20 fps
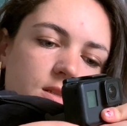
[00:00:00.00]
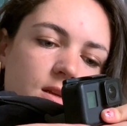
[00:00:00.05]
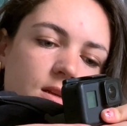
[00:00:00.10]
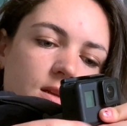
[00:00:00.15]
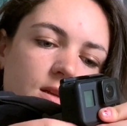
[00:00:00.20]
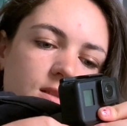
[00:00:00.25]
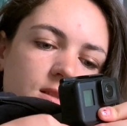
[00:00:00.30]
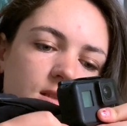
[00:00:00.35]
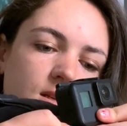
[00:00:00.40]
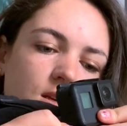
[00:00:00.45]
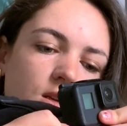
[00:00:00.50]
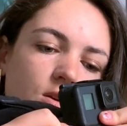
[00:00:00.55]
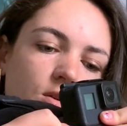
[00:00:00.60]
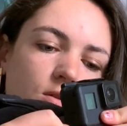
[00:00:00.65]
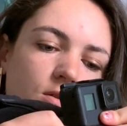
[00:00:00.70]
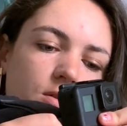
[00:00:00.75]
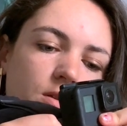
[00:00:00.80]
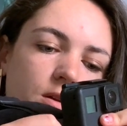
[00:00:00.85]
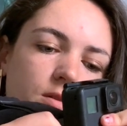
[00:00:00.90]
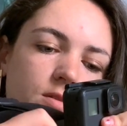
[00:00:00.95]
going to
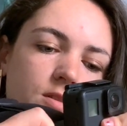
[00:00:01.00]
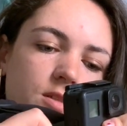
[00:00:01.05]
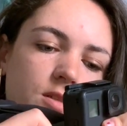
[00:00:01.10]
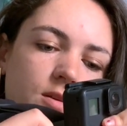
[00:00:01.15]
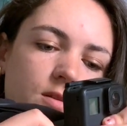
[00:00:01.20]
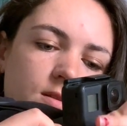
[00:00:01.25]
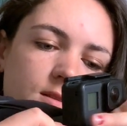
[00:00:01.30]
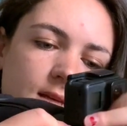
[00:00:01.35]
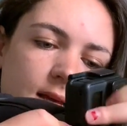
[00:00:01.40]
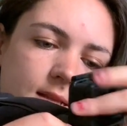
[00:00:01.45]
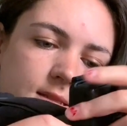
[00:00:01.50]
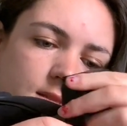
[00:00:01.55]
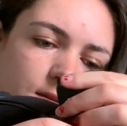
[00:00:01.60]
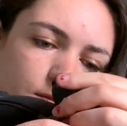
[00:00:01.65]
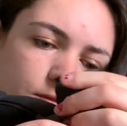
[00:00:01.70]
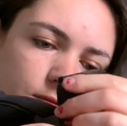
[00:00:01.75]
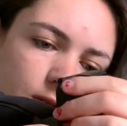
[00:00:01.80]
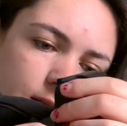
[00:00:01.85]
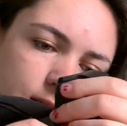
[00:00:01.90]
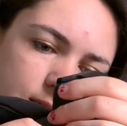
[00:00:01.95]
secure those 2 sets
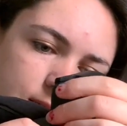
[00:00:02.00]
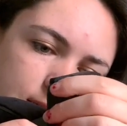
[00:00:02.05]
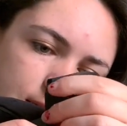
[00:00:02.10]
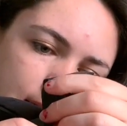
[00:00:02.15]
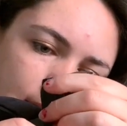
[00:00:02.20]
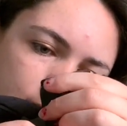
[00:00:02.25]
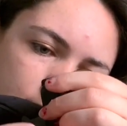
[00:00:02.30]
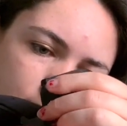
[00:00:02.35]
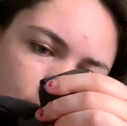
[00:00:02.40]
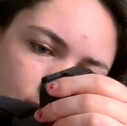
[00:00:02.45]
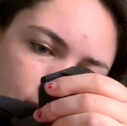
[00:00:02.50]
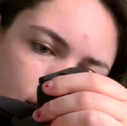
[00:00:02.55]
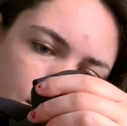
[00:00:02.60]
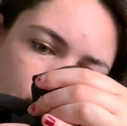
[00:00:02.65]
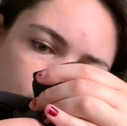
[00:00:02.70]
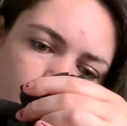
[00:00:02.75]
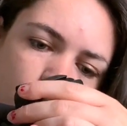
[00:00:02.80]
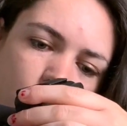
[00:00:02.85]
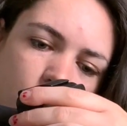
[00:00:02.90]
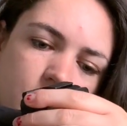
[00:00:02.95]
of rings together.
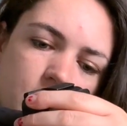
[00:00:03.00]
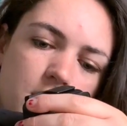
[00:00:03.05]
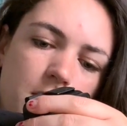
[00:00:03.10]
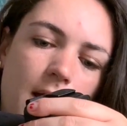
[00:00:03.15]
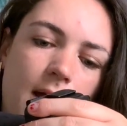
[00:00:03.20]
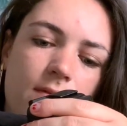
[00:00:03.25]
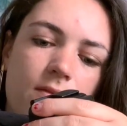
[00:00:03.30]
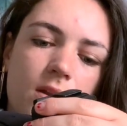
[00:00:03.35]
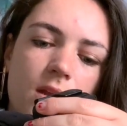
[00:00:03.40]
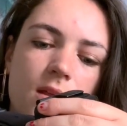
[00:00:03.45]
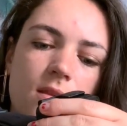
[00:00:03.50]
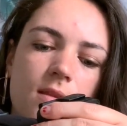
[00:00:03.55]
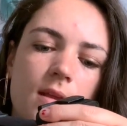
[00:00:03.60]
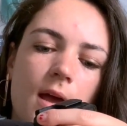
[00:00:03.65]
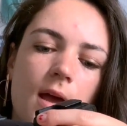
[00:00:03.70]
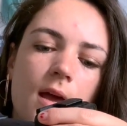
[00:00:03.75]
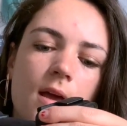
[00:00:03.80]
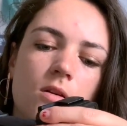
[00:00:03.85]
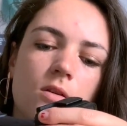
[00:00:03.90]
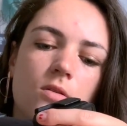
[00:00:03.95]
Once you have it in
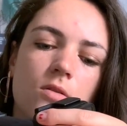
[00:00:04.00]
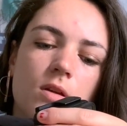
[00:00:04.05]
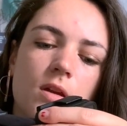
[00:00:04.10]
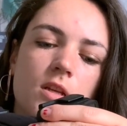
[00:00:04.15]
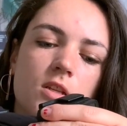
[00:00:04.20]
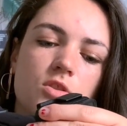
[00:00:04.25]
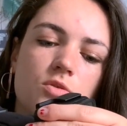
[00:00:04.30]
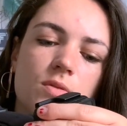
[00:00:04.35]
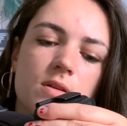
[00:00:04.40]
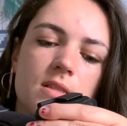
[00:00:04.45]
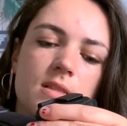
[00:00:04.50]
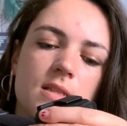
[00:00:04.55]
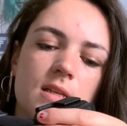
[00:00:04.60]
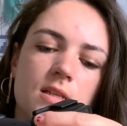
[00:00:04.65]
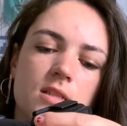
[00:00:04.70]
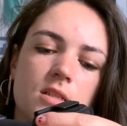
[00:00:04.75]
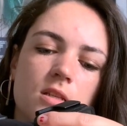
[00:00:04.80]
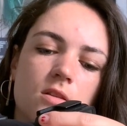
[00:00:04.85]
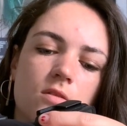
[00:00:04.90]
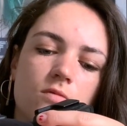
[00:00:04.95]
there, you're going to twist it
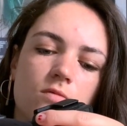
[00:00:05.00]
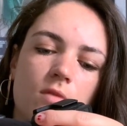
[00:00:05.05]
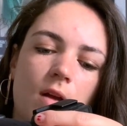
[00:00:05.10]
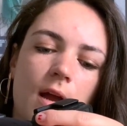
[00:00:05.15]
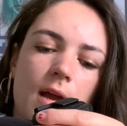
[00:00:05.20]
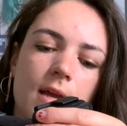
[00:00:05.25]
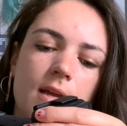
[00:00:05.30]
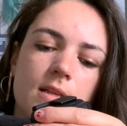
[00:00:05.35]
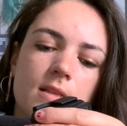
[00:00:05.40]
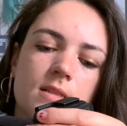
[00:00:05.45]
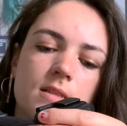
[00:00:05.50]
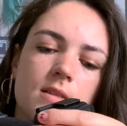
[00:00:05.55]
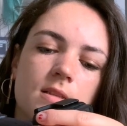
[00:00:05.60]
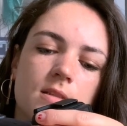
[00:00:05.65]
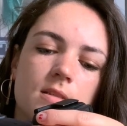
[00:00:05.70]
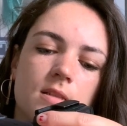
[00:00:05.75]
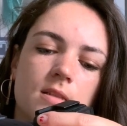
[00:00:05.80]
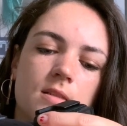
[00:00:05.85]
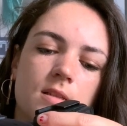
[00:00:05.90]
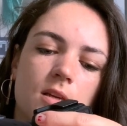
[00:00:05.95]
to the right
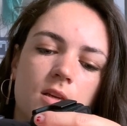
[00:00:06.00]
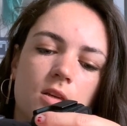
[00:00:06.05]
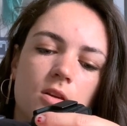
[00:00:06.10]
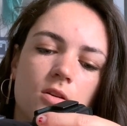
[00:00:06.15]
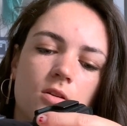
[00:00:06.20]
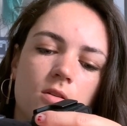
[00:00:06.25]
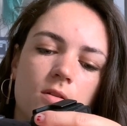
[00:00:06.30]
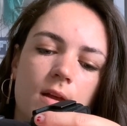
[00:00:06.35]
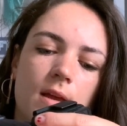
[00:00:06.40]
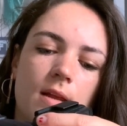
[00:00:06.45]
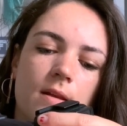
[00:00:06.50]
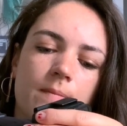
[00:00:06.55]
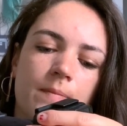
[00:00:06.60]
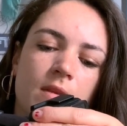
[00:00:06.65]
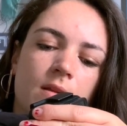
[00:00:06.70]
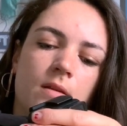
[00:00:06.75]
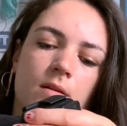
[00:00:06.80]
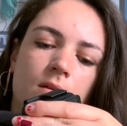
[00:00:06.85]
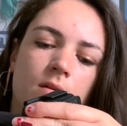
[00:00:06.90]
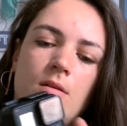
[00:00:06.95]
to secure it,
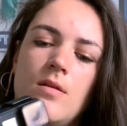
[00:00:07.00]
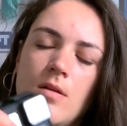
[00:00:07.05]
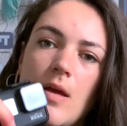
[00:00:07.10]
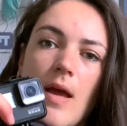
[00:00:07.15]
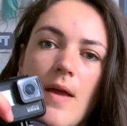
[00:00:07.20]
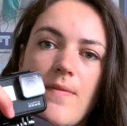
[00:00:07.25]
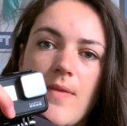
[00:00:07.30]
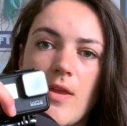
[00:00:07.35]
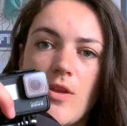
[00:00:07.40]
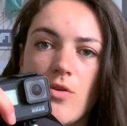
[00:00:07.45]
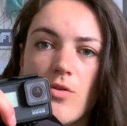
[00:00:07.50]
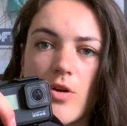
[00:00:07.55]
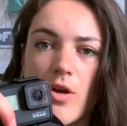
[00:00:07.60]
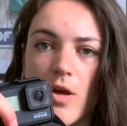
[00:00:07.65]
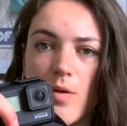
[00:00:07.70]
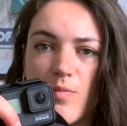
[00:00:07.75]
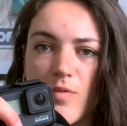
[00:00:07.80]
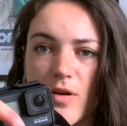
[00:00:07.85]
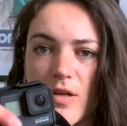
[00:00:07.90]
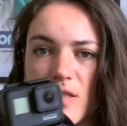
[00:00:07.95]
and then your
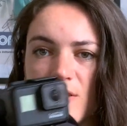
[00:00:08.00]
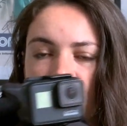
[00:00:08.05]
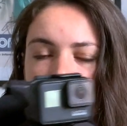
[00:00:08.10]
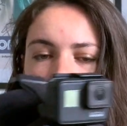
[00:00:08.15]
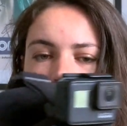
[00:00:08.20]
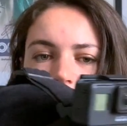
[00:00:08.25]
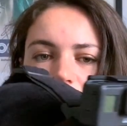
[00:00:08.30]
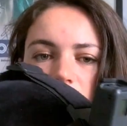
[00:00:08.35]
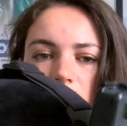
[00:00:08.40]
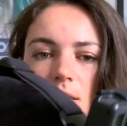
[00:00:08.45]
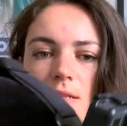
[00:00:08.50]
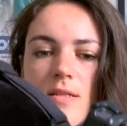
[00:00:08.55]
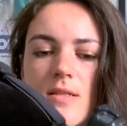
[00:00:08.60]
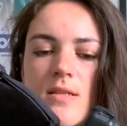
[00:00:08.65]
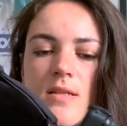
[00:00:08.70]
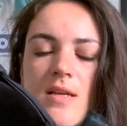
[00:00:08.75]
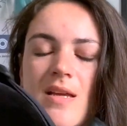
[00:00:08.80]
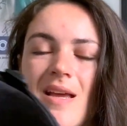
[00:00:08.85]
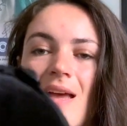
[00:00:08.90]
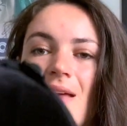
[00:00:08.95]
GoPro is fastened.
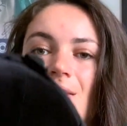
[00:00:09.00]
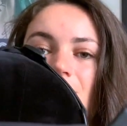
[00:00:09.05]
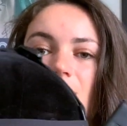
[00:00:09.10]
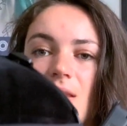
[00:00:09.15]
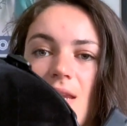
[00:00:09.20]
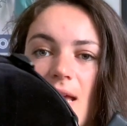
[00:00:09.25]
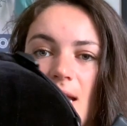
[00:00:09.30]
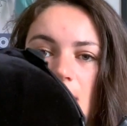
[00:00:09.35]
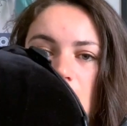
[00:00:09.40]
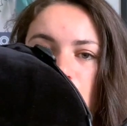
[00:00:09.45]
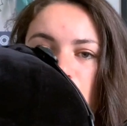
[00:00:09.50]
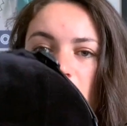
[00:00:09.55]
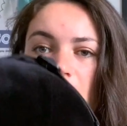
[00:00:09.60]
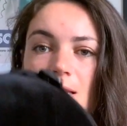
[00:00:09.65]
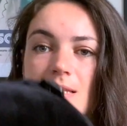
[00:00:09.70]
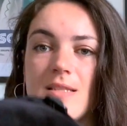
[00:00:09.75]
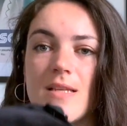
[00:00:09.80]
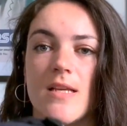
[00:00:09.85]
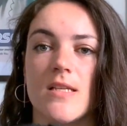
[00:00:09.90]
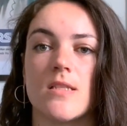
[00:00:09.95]
The next
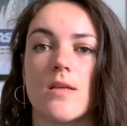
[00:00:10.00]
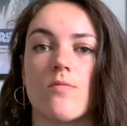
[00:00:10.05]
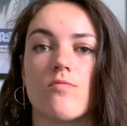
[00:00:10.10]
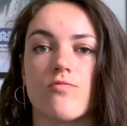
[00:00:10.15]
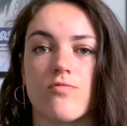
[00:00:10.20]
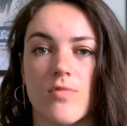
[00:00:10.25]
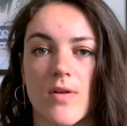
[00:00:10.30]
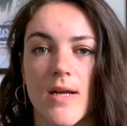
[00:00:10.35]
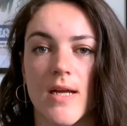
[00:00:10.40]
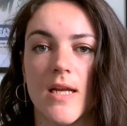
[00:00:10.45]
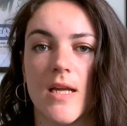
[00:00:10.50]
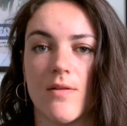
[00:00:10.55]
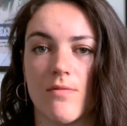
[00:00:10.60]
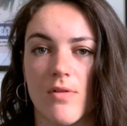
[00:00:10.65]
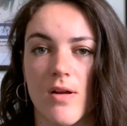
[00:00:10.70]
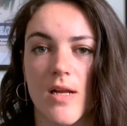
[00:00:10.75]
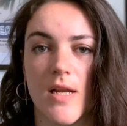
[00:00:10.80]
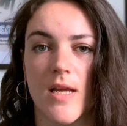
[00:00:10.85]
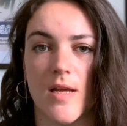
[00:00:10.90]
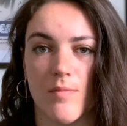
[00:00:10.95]
piece is really,
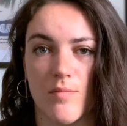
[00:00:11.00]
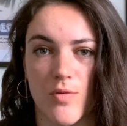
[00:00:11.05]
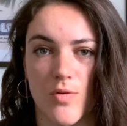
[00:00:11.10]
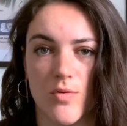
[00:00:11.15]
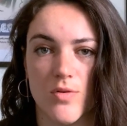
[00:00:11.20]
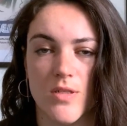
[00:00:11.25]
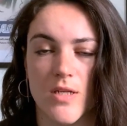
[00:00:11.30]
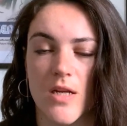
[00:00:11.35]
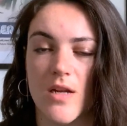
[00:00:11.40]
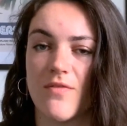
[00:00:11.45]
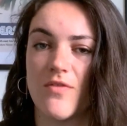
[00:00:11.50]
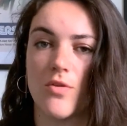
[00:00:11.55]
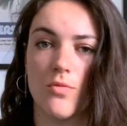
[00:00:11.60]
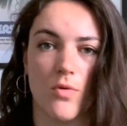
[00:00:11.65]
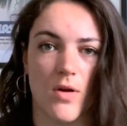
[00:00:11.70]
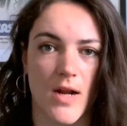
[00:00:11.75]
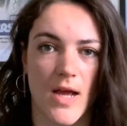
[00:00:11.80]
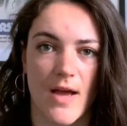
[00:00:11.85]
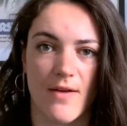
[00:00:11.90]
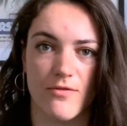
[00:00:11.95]
really important if you
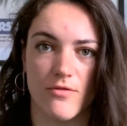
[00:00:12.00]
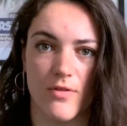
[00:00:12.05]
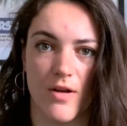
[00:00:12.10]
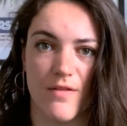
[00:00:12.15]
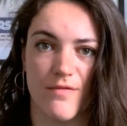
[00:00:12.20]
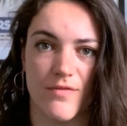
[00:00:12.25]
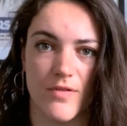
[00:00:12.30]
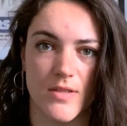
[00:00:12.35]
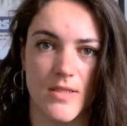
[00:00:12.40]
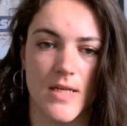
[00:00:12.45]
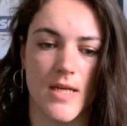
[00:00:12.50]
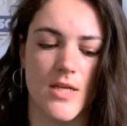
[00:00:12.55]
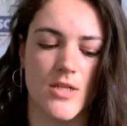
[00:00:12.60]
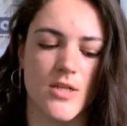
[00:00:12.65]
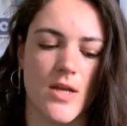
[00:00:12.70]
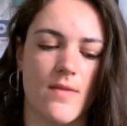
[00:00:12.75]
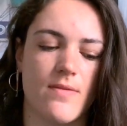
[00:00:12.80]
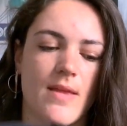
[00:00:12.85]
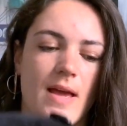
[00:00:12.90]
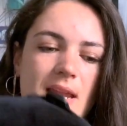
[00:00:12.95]
want to have great footage,
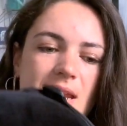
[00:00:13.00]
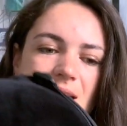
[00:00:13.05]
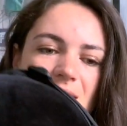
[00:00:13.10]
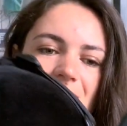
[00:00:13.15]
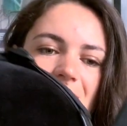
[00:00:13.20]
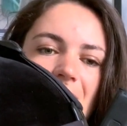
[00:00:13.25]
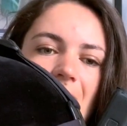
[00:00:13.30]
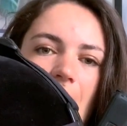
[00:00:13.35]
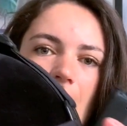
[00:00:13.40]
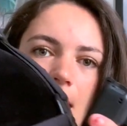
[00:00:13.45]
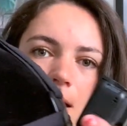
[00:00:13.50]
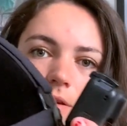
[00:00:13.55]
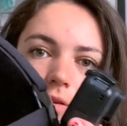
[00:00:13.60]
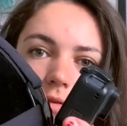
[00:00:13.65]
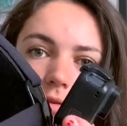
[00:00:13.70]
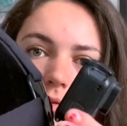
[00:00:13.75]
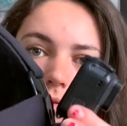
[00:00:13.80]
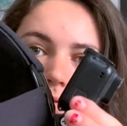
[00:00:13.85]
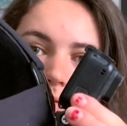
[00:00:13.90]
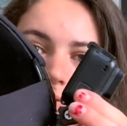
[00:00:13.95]
and that is the
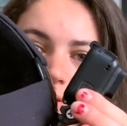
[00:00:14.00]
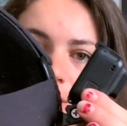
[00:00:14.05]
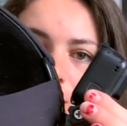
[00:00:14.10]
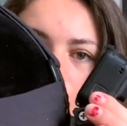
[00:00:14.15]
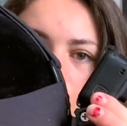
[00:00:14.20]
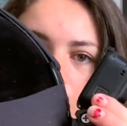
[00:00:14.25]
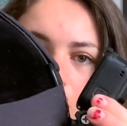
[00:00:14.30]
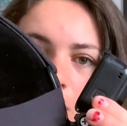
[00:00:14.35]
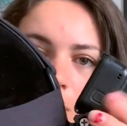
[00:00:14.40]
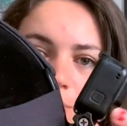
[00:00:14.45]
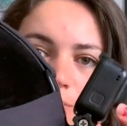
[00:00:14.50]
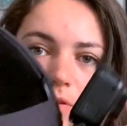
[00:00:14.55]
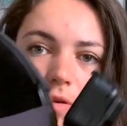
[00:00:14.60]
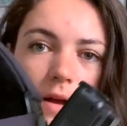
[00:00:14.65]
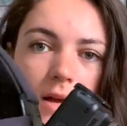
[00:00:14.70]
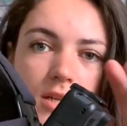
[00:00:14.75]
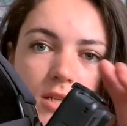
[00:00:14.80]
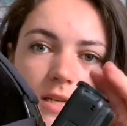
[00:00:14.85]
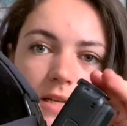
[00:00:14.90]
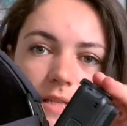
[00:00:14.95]
angle that your GoPro
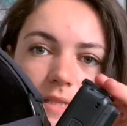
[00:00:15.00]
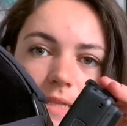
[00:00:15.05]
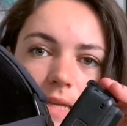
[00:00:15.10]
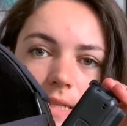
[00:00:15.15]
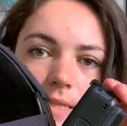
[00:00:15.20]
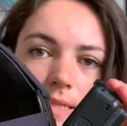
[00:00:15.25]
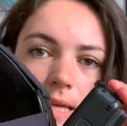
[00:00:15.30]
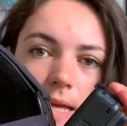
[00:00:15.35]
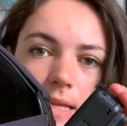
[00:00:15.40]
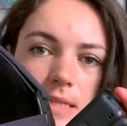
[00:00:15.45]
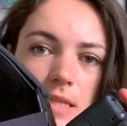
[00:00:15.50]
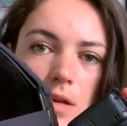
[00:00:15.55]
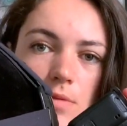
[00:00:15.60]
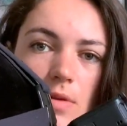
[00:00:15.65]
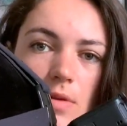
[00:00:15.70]
actually sits at. So